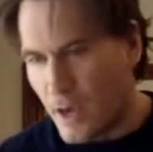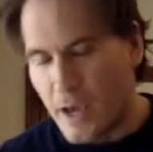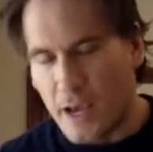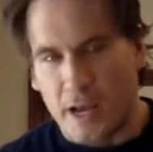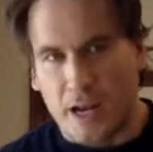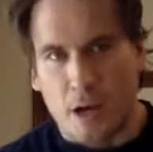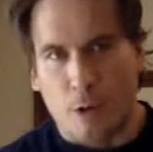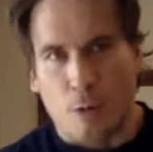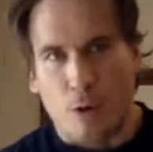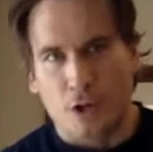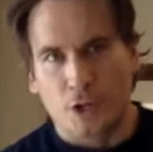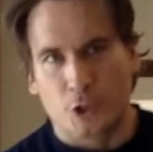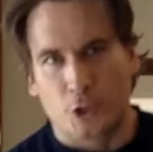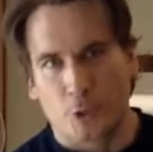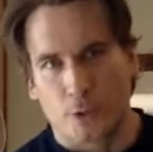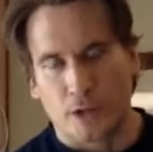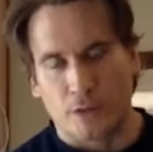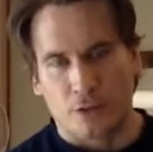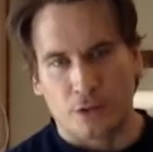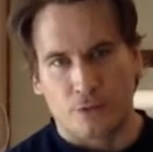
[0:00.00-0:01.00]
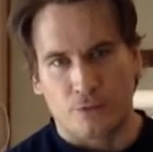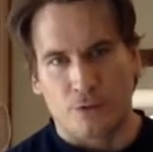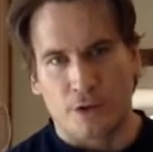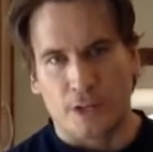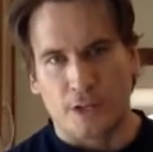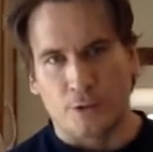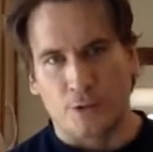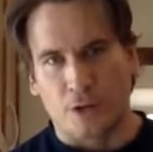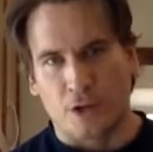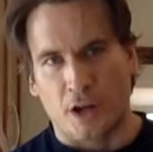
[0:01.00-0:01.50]
And I wanted to create this
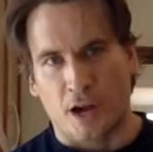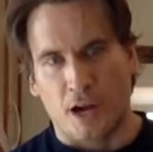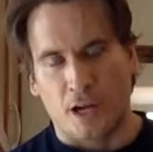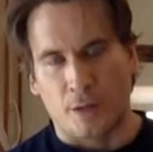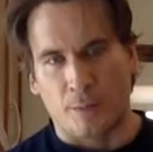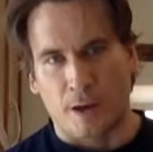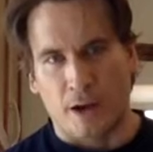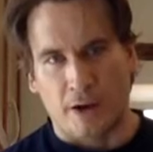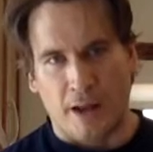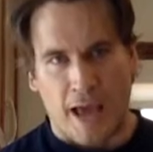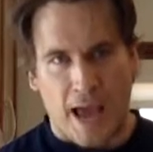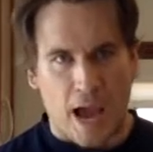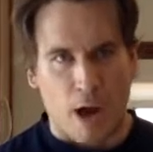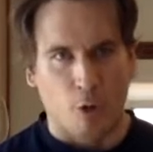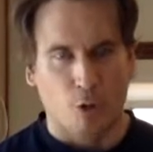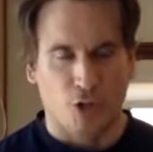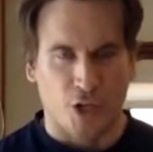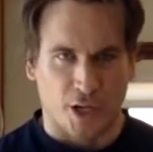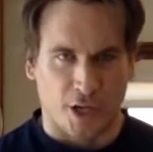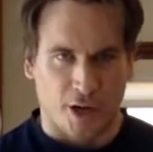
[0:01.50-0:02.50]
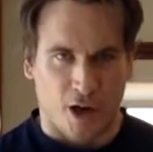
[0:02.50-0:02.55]
video to talk about how to